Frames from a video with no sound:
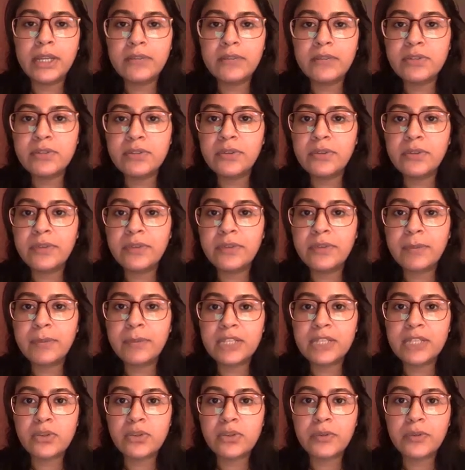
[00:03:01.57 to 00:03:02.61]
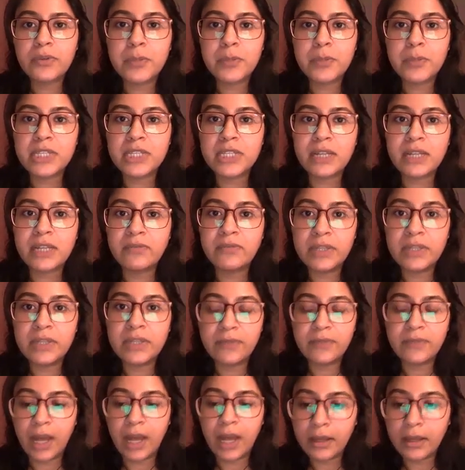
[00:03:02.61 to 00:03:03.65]
individual females to oviposit in
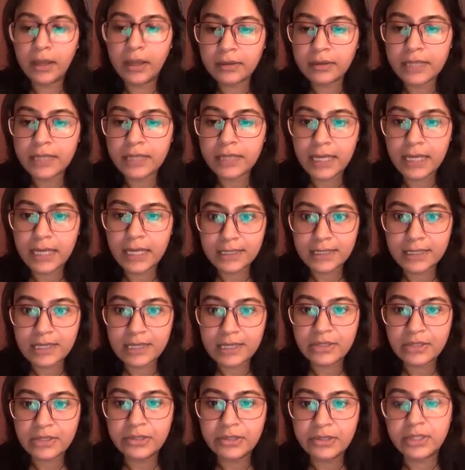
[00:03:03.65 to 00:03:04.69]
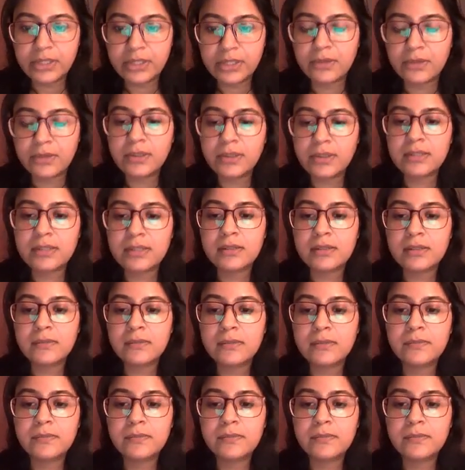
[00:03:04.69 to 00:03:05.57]
wheat flour, their ancestral resource.